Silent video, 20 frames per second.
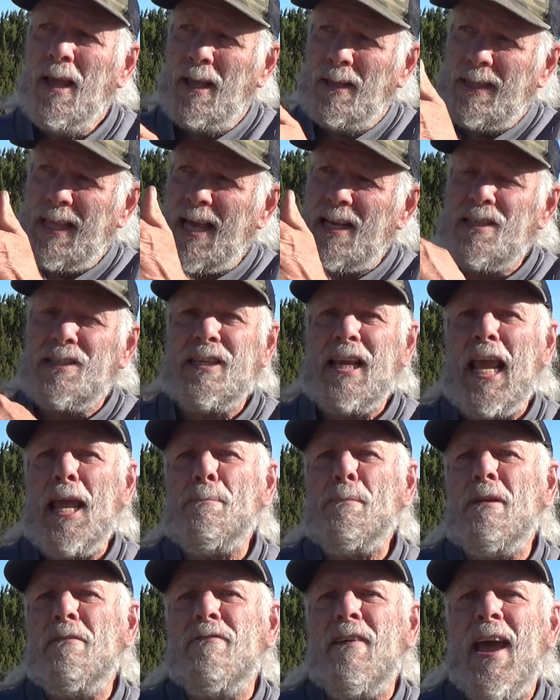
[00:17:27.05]
That
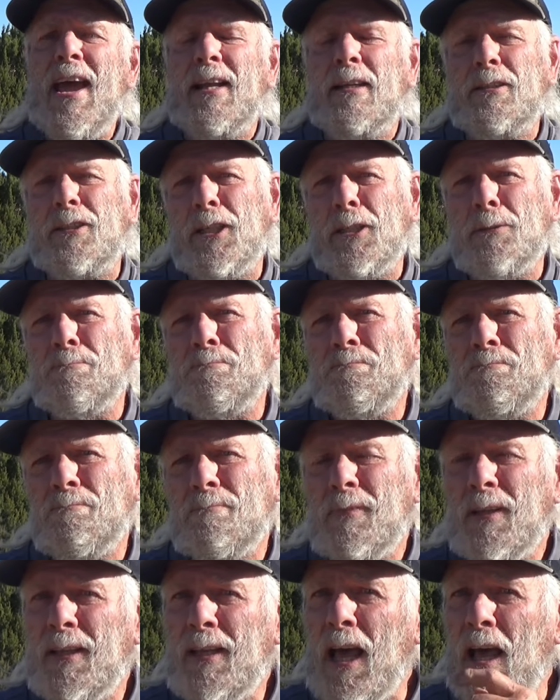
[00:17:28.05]
same event,
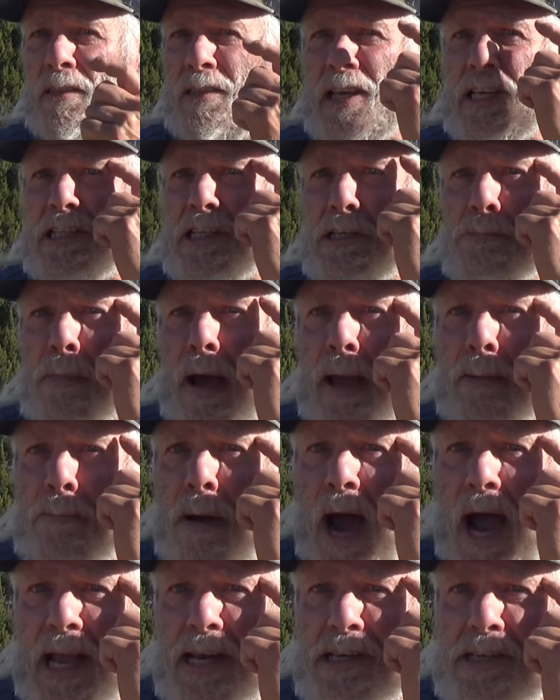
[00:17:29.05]
now this is my
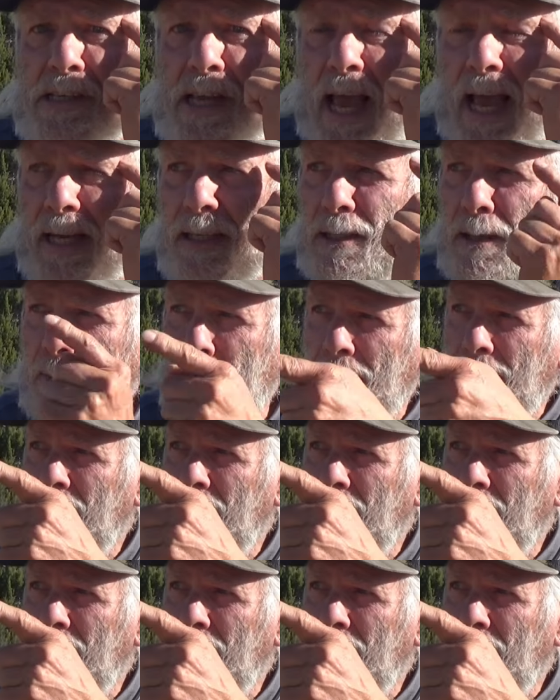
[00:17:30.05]
mindset.